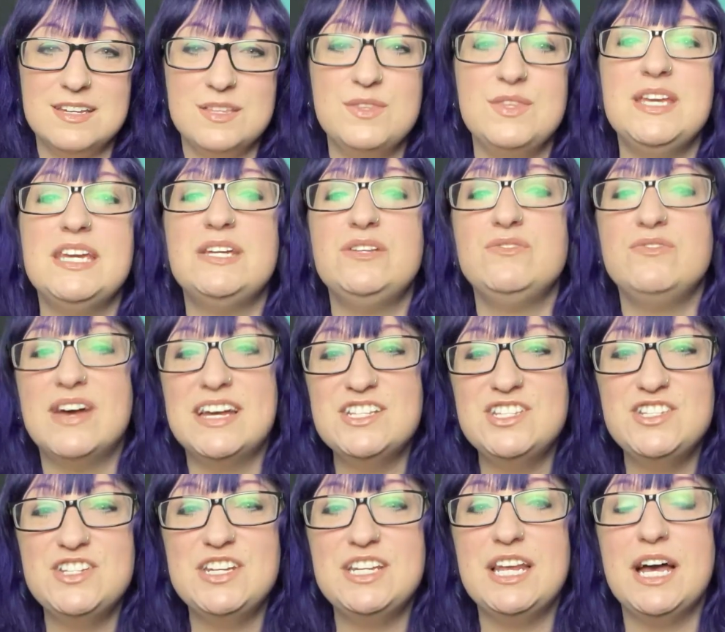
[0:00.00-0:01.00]
The
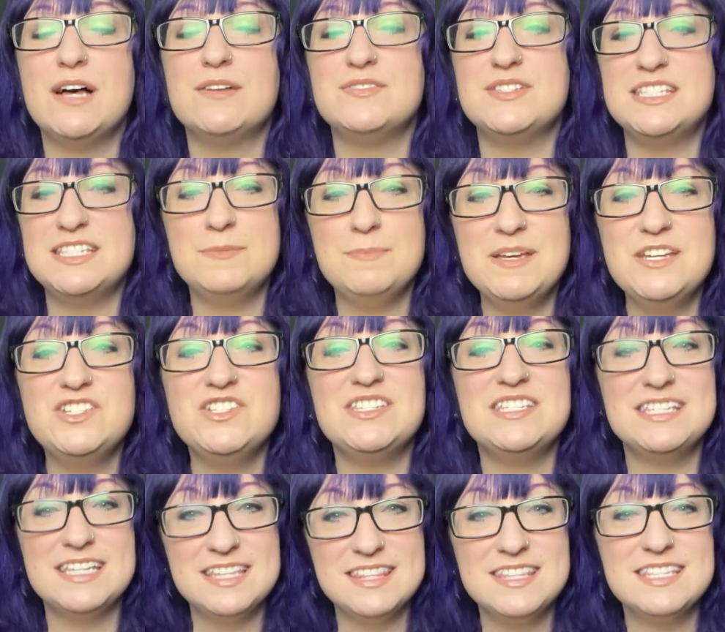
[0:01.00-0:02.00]
invention of speech
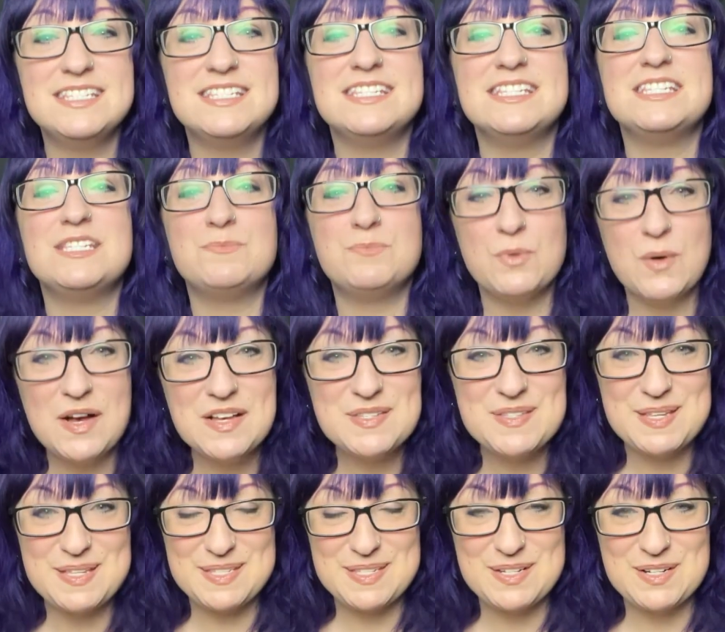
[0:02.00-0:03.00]
synthesis
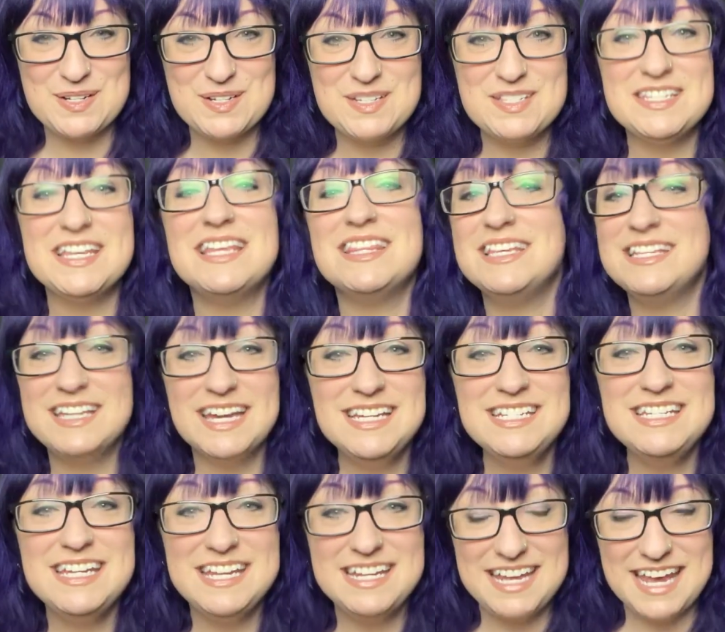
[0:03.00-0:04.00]
processors in the
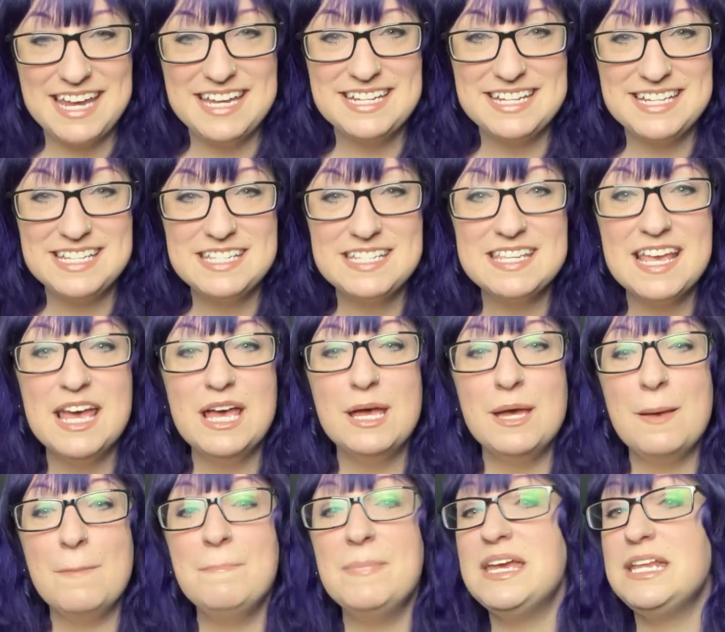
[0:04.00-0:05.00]
1980s
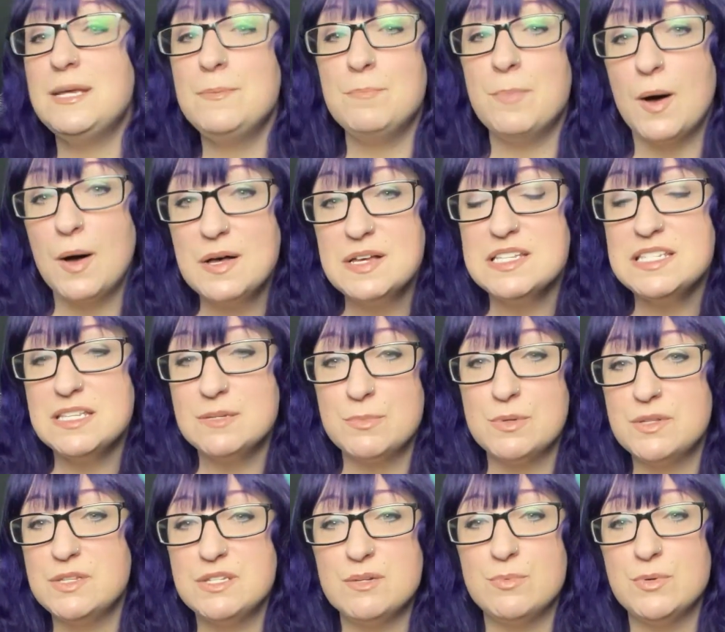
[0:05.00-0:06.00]
made it
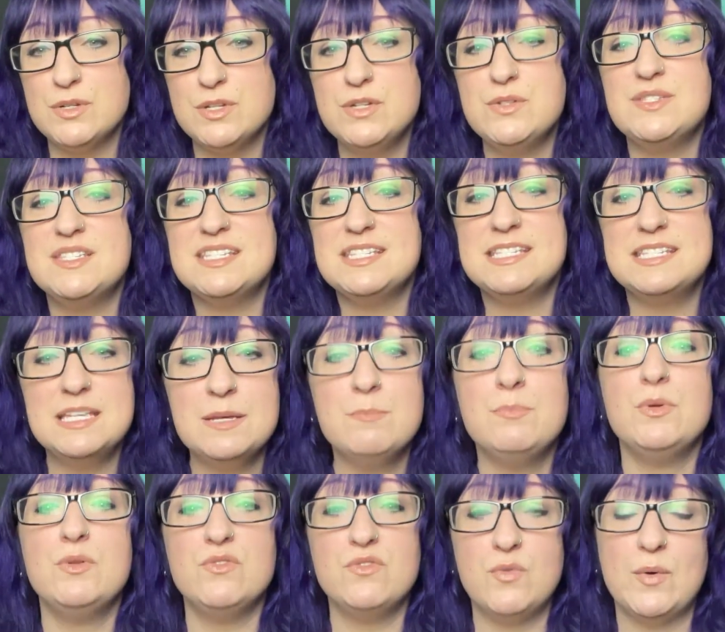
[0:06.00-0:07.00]
possible to produce
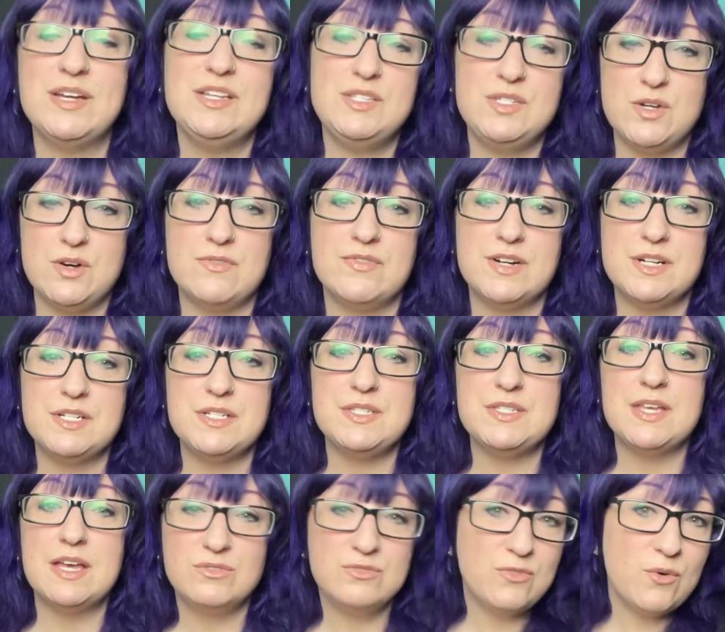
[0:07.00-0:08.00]
simple
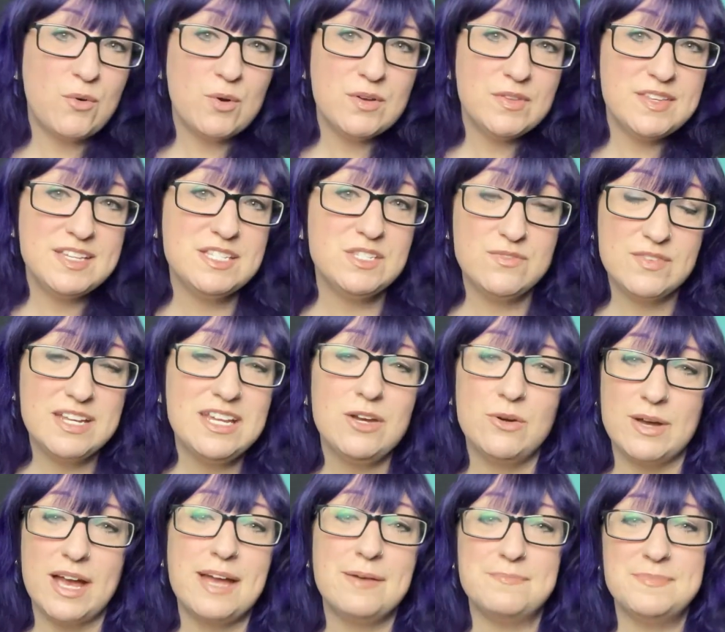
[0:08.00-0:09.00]
voiceovers for these
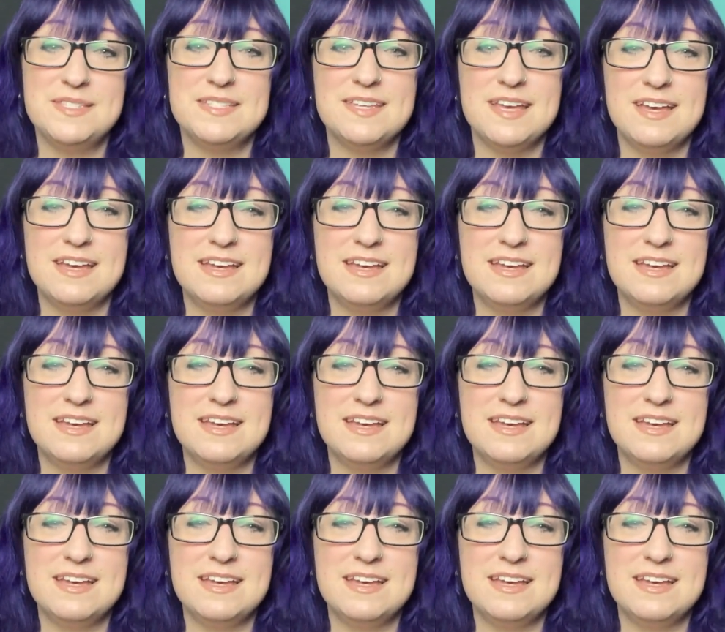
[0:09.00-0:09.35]
video games.